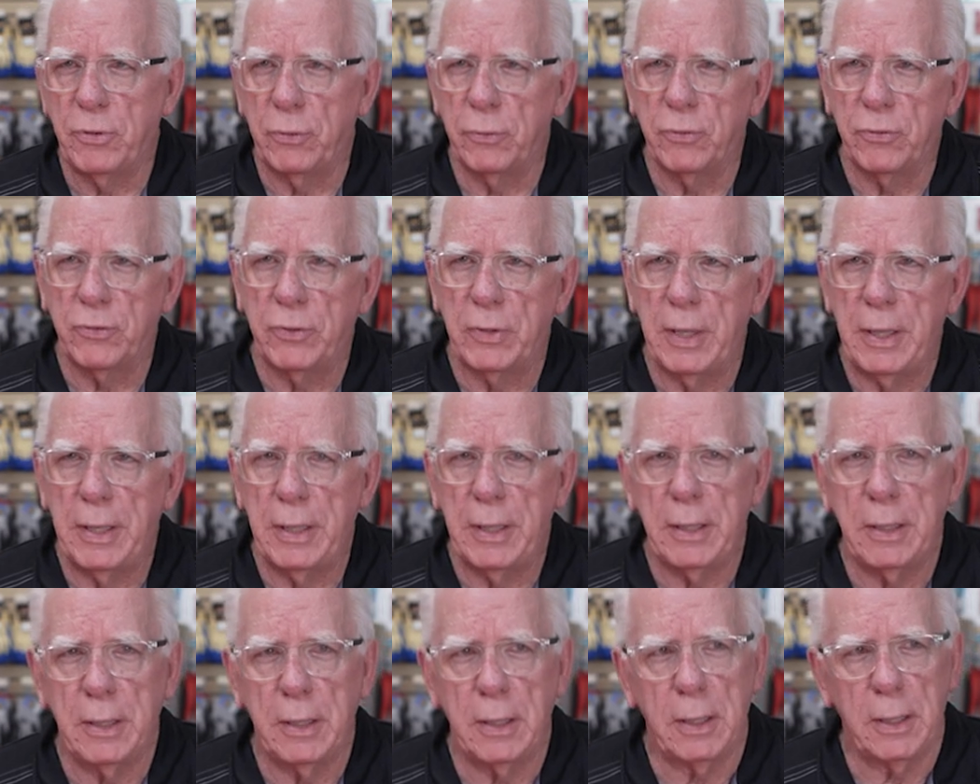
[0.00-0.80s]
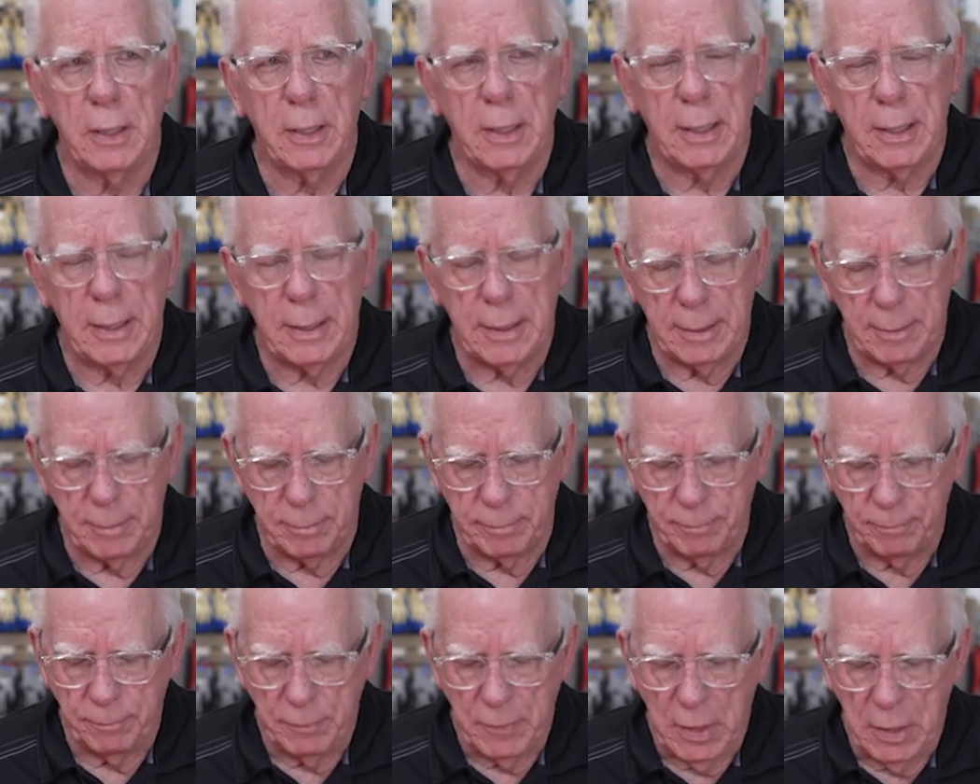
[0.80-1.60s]
you see
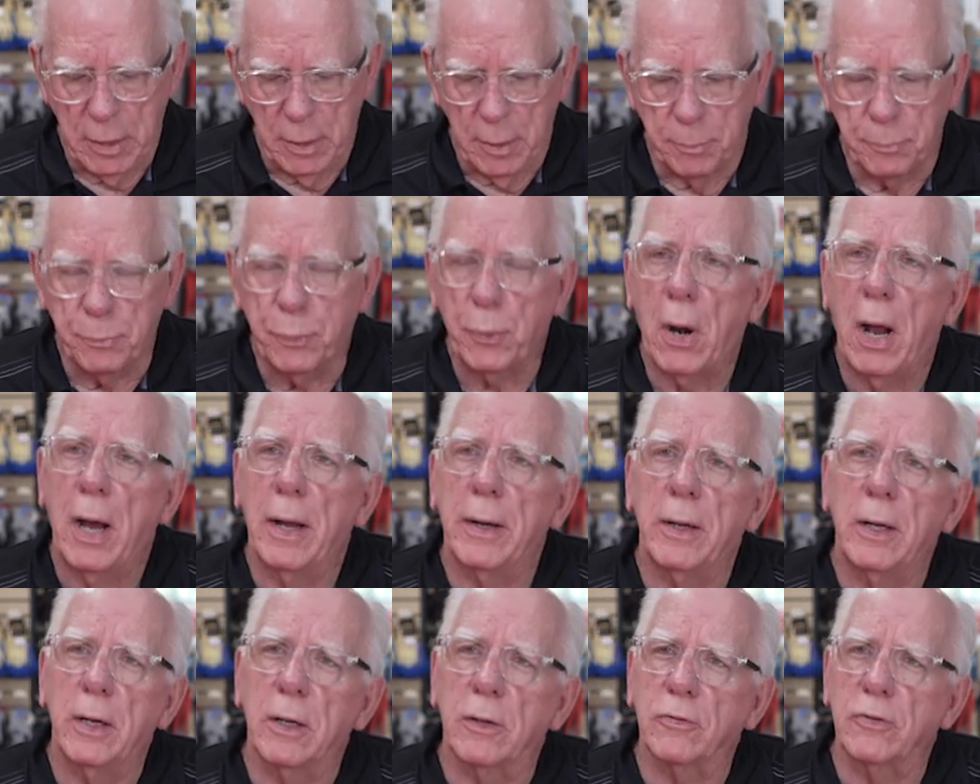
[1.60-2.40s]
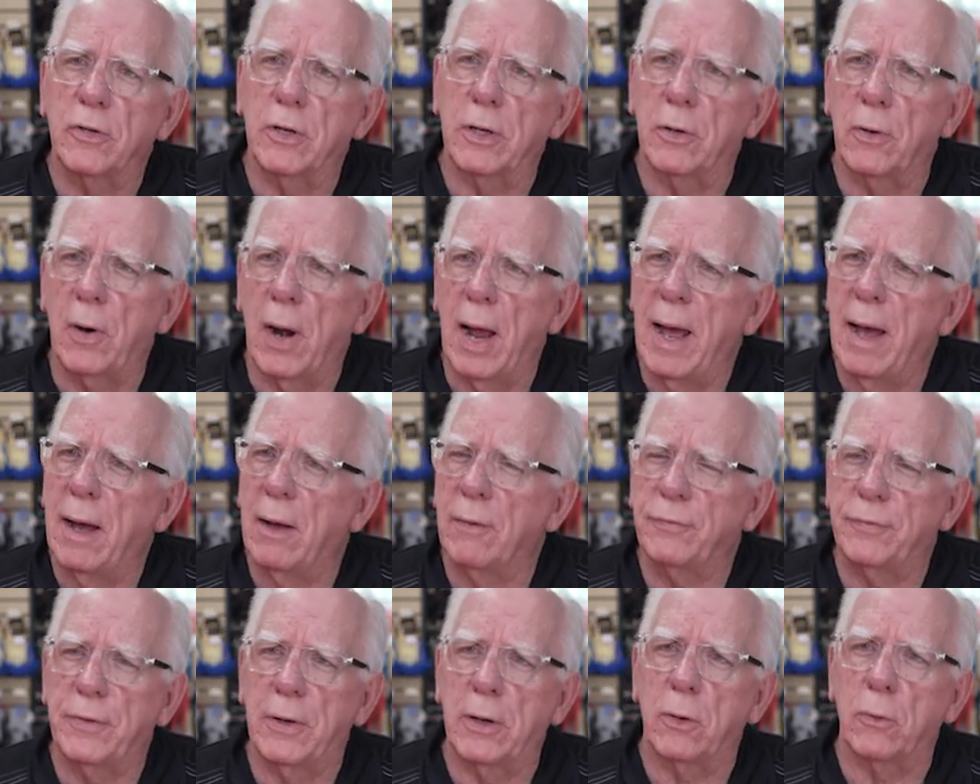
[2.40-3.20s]
um, products that are
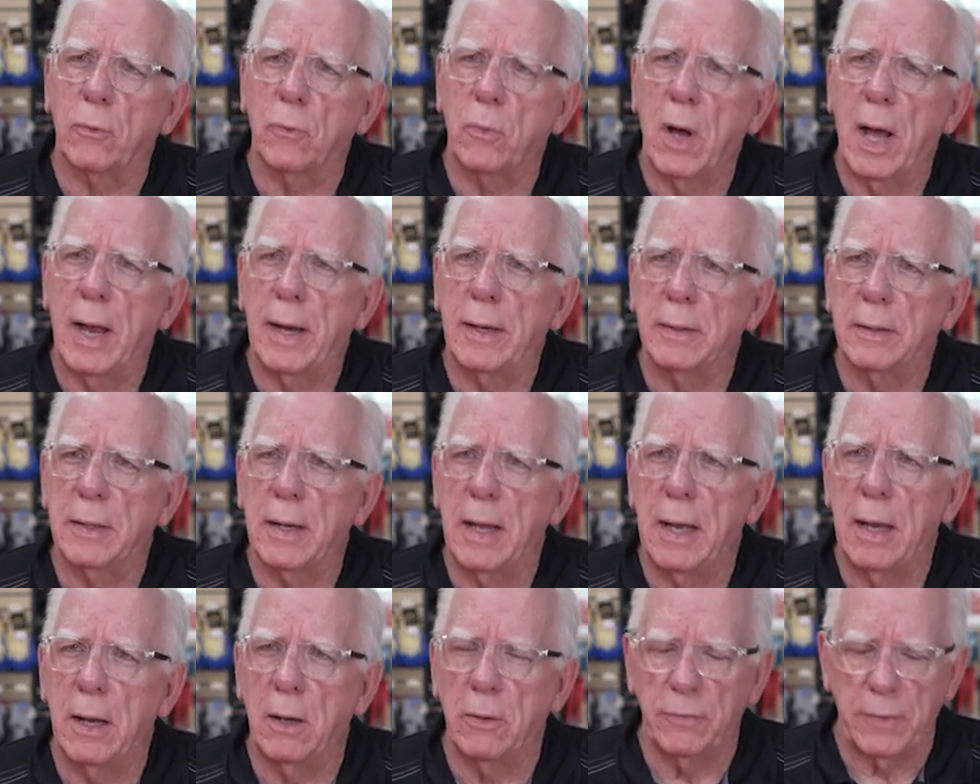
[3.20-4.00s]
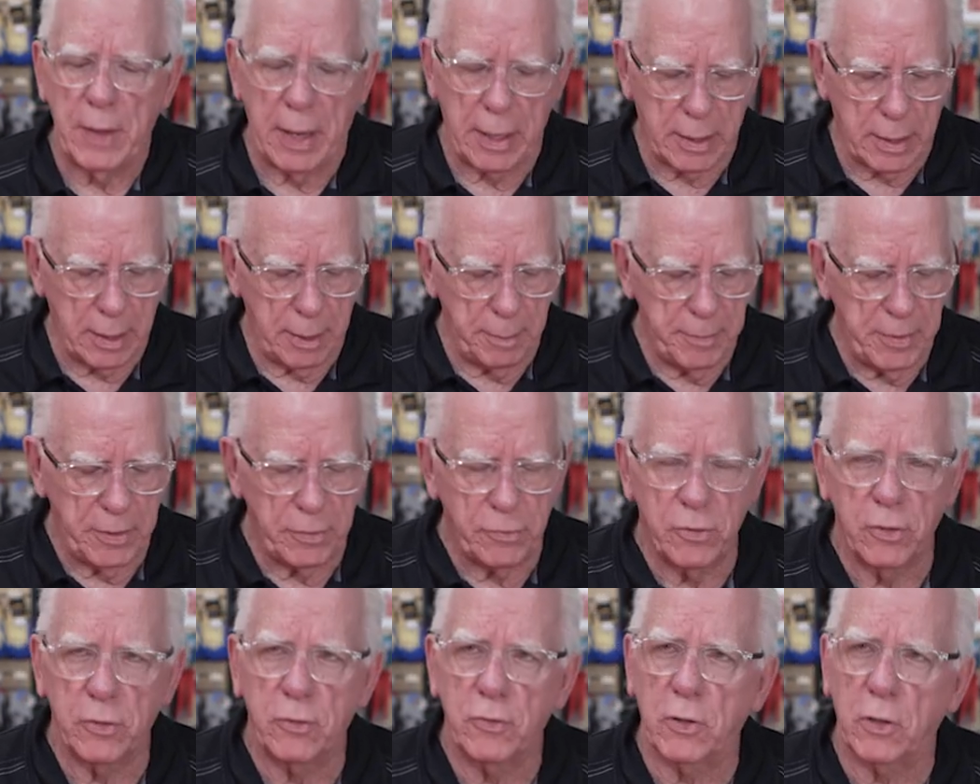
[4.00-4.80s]
out there right now, they come
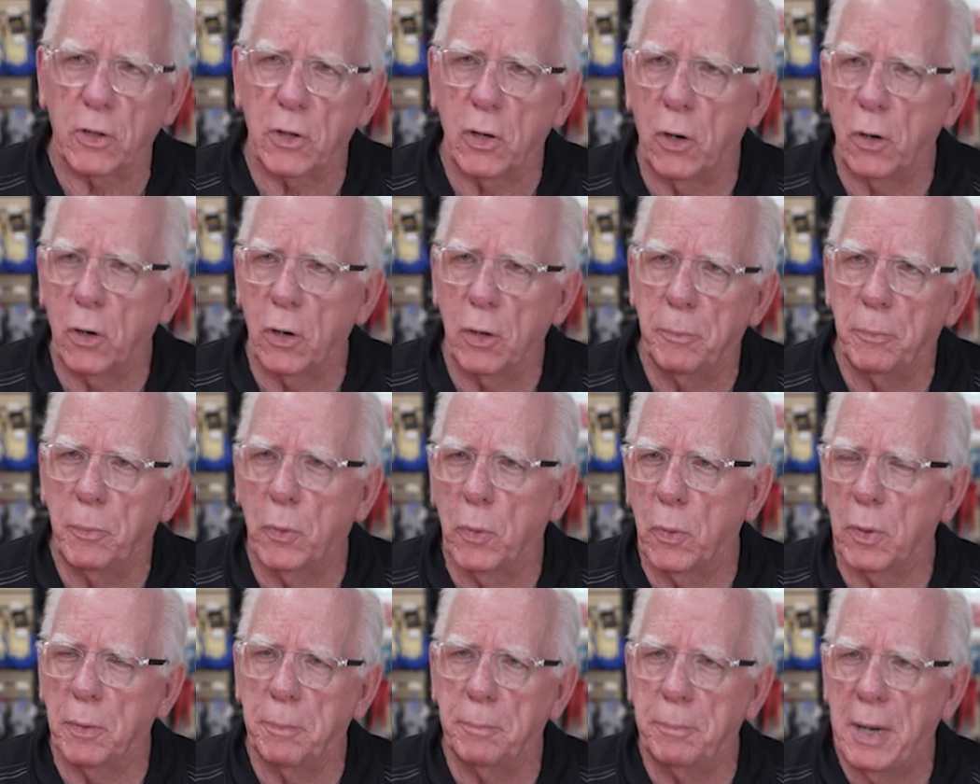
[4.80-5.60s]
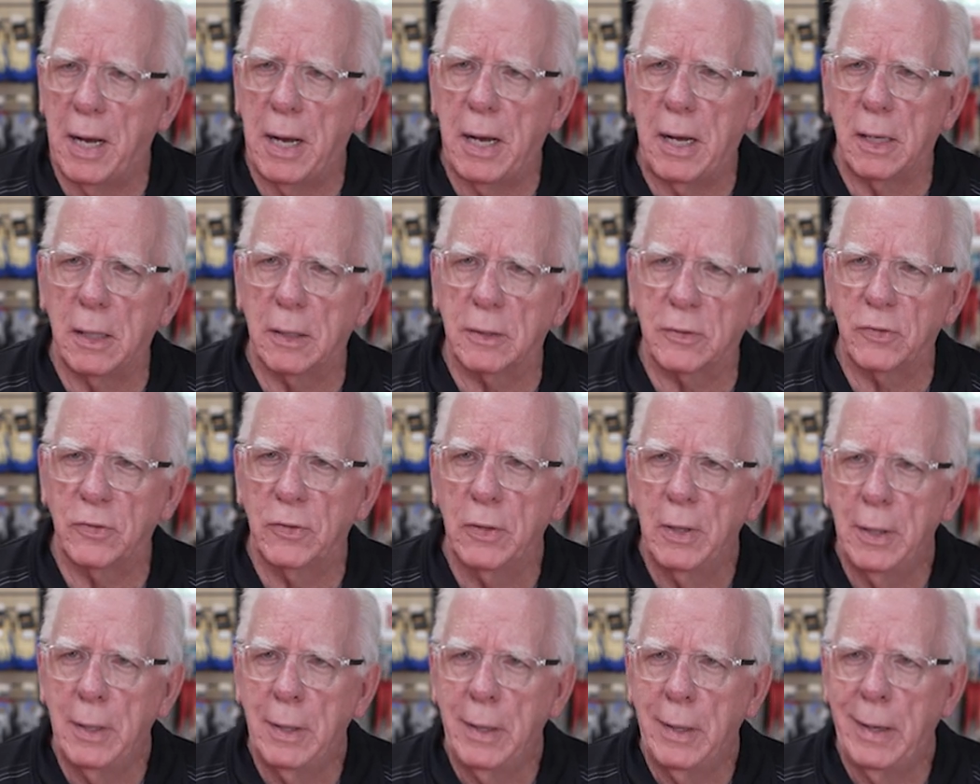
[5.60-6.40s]
in just a cardboard box
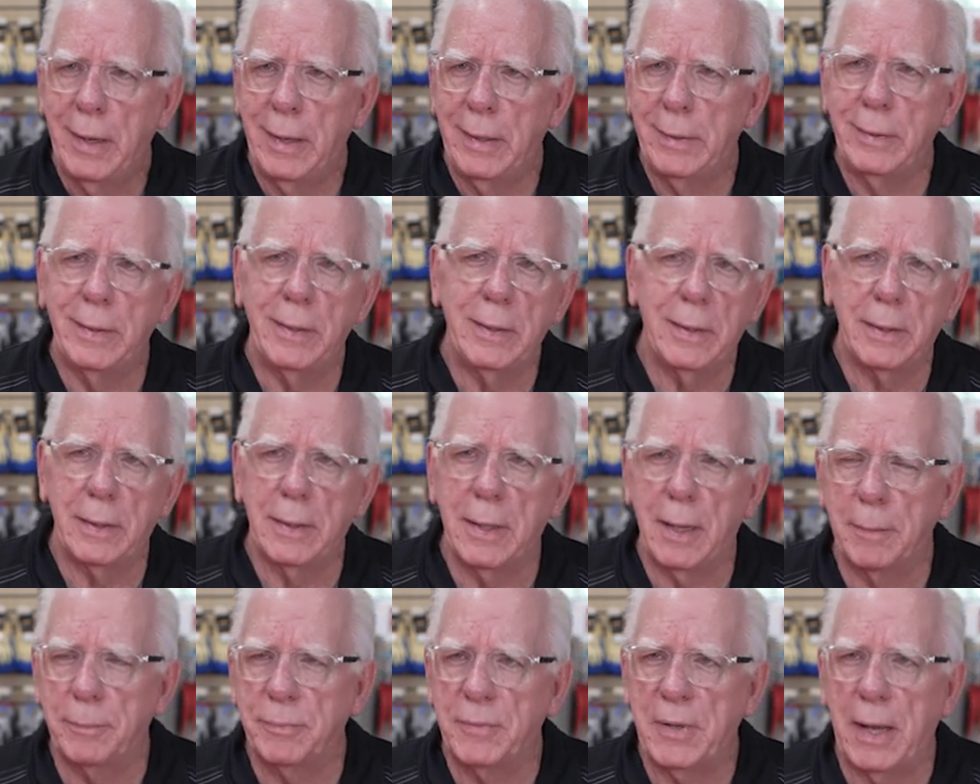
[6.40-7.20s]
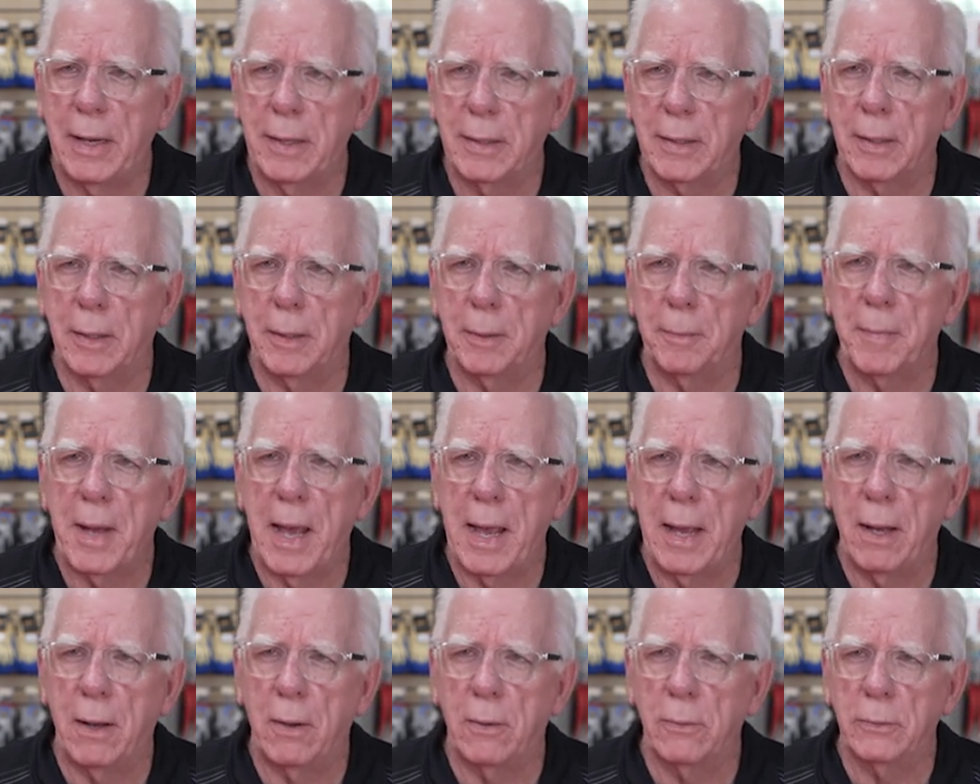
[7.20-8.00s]
and you end up taking them
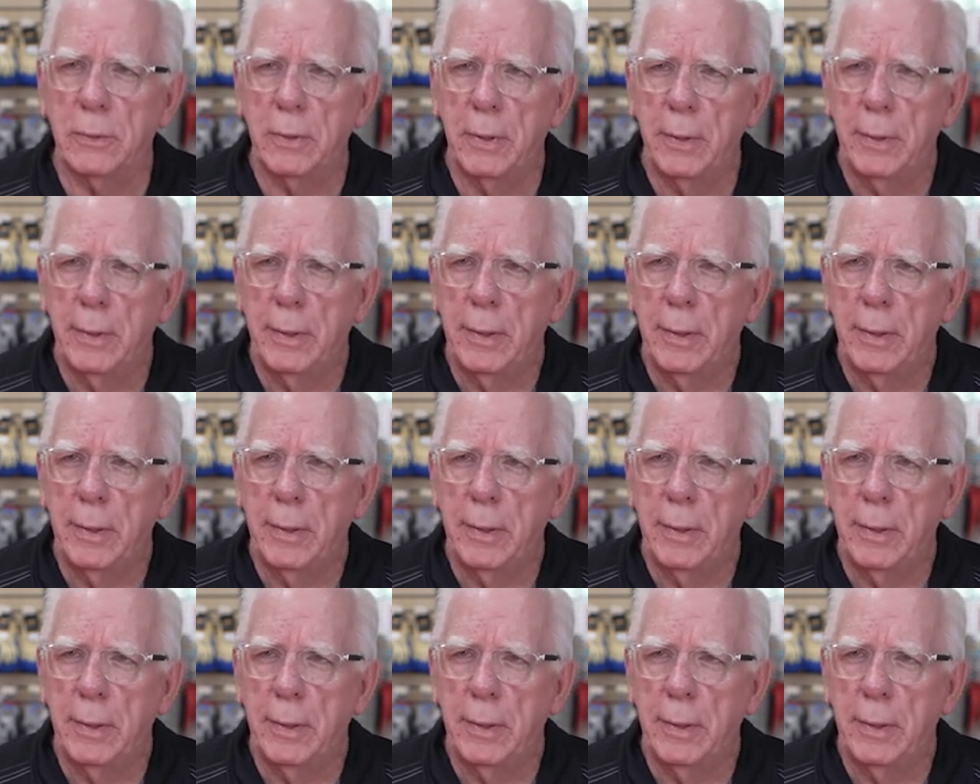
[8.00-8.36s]
out